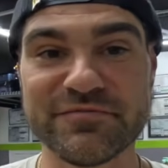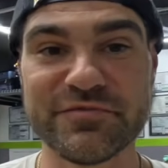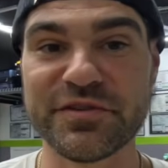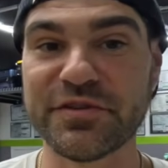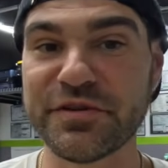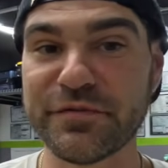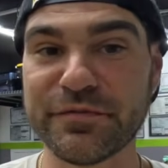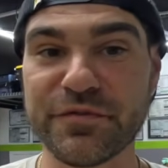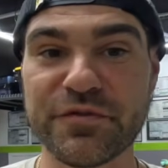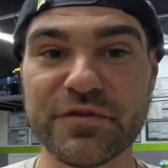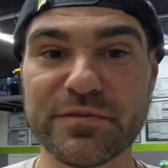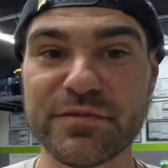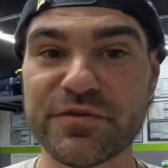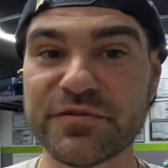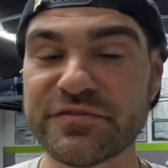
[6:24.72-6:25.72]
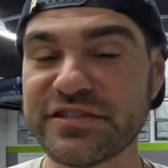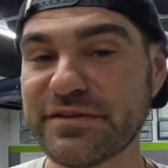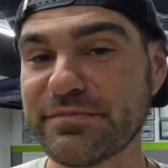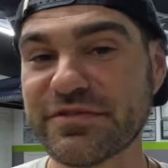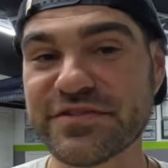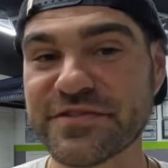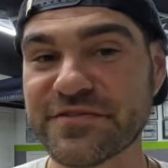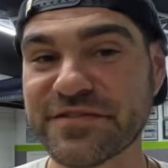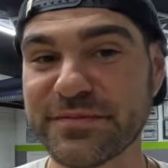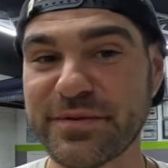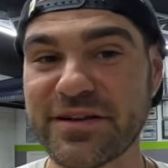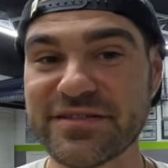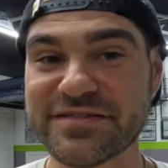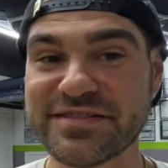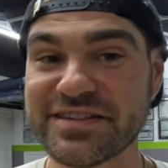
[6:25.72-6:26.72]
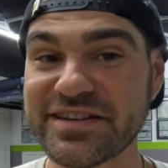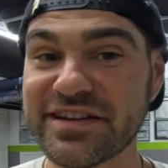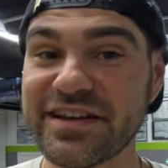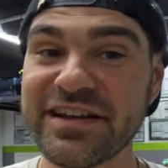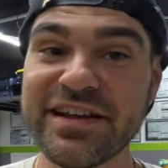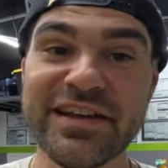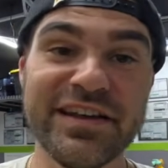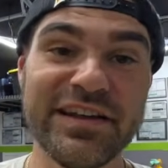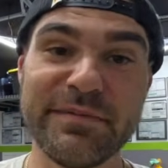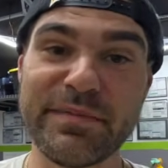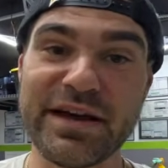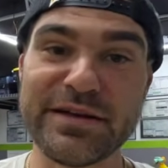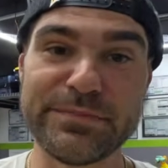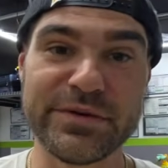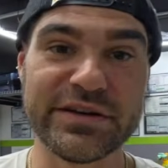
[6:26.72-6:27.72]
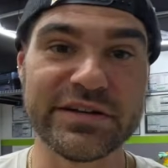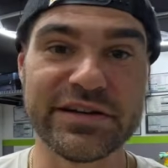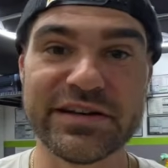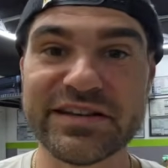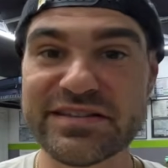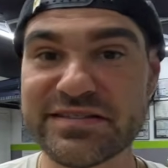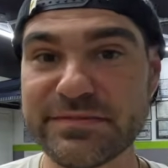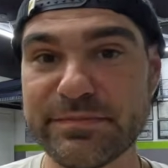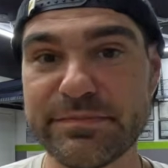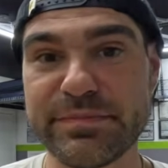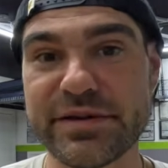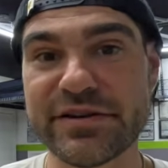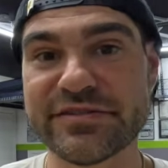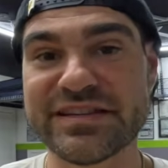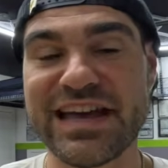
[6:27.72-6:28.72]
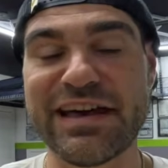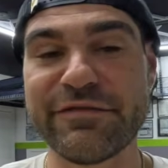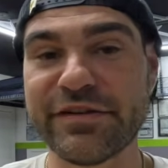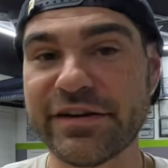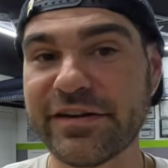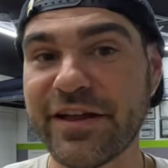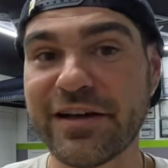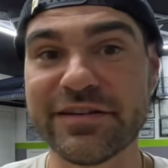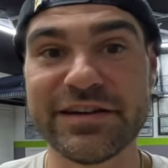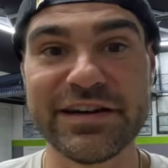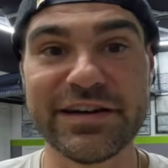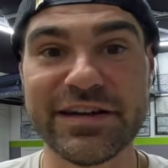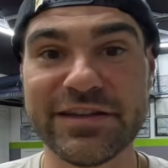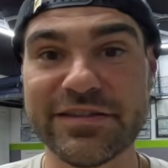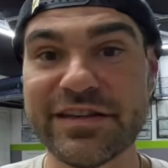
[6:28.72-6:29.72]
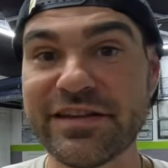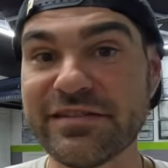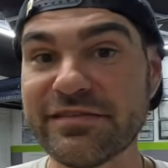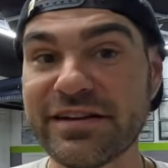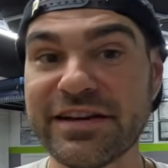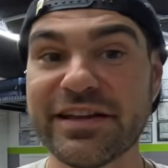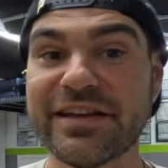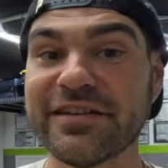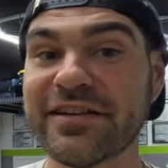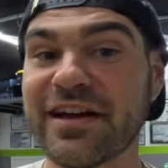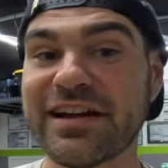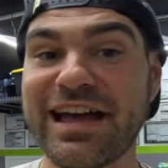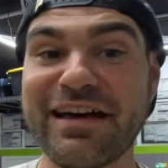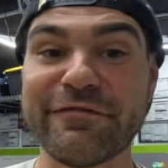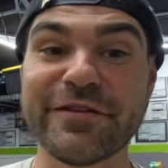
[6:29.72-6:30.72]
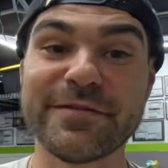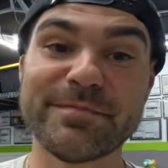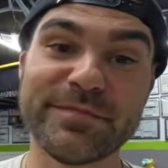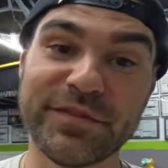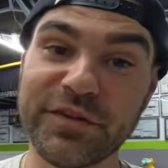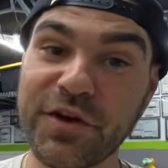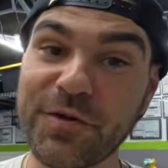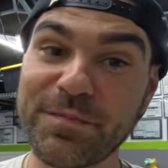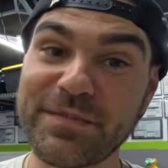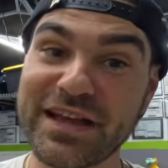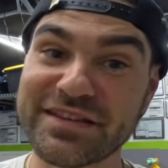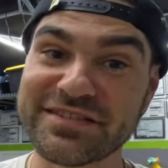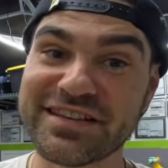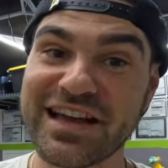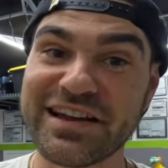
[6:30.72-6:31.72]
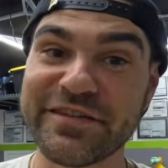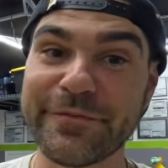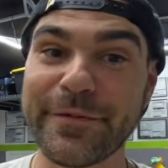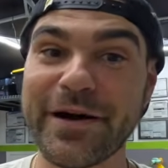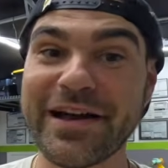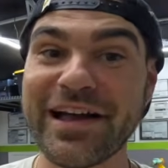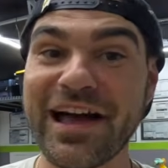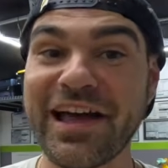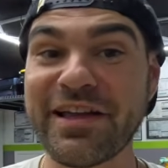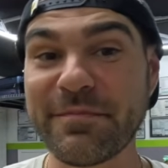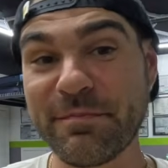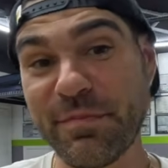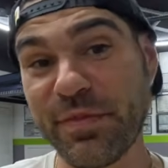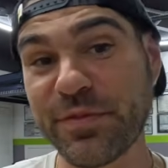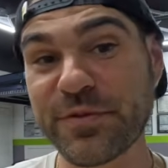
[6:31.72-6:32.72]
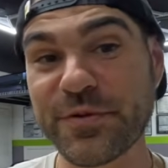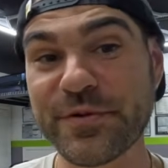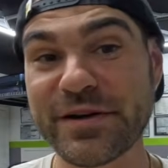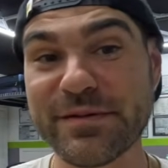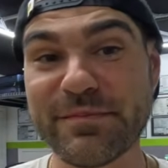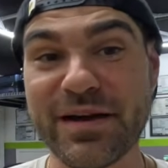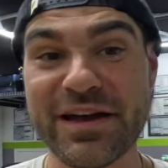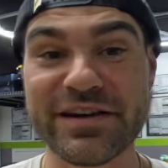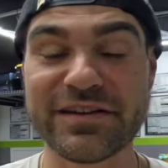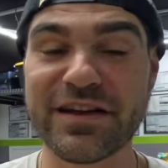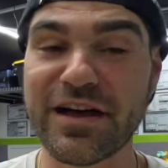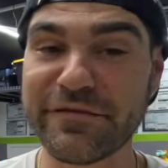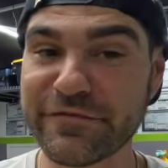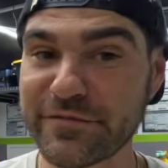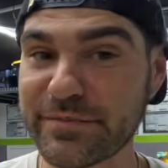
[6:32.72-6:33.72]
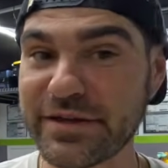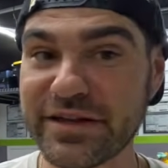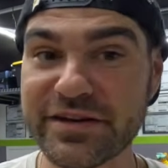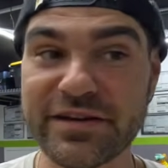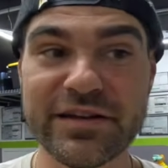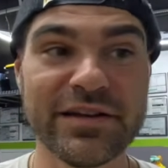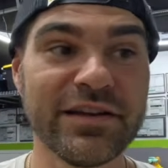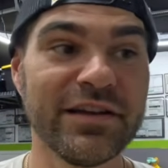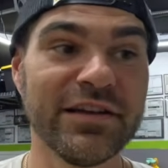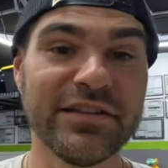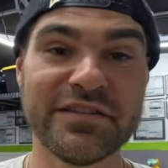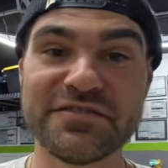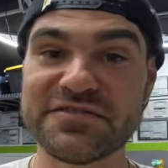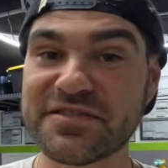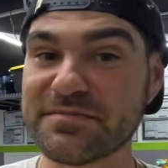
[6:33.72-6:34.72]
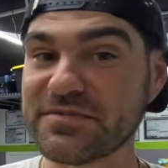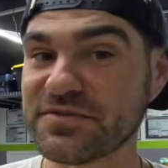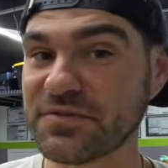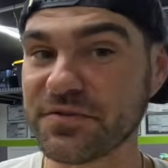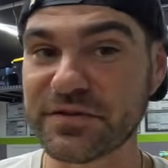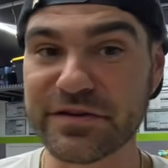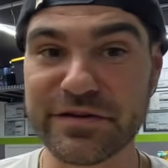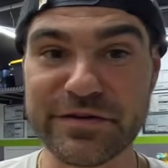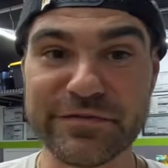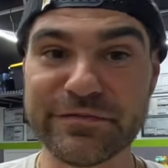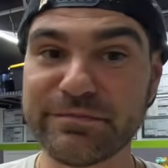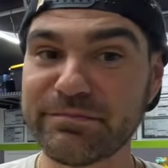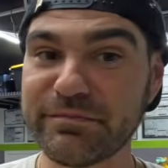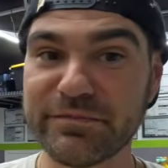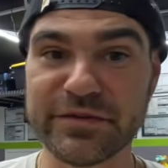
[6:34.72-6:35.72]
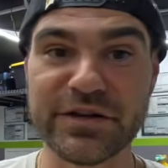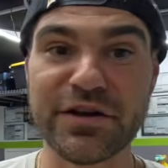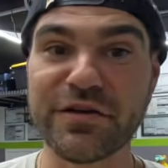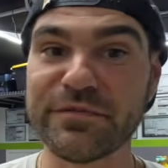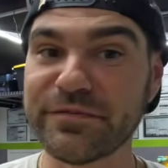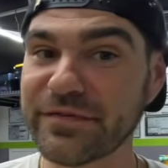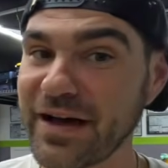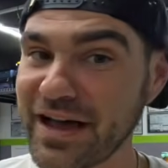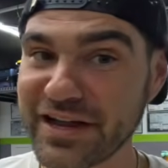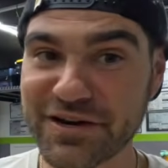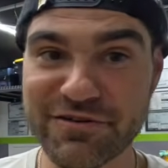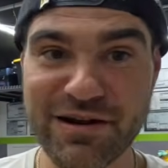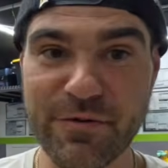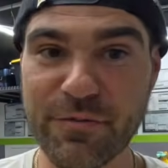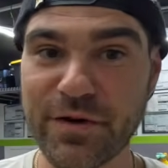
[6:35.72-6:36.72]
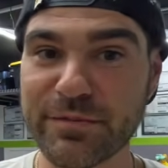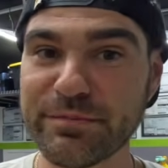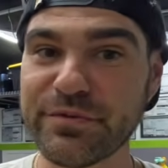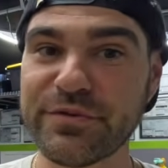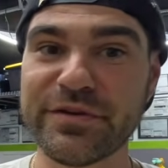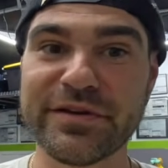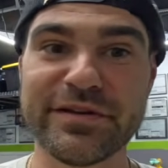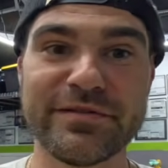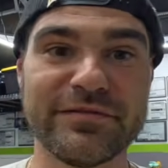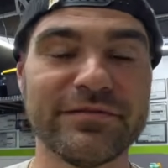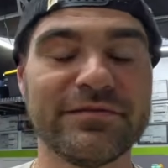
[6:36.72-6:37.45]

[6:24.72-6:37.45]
really affordable, cheap insurance policy. In my opinion, it's better to have it and not need it than need it and not have it. So that's kind of why I threw it in mind. God forbid there's some sort of, you know, fire at one point.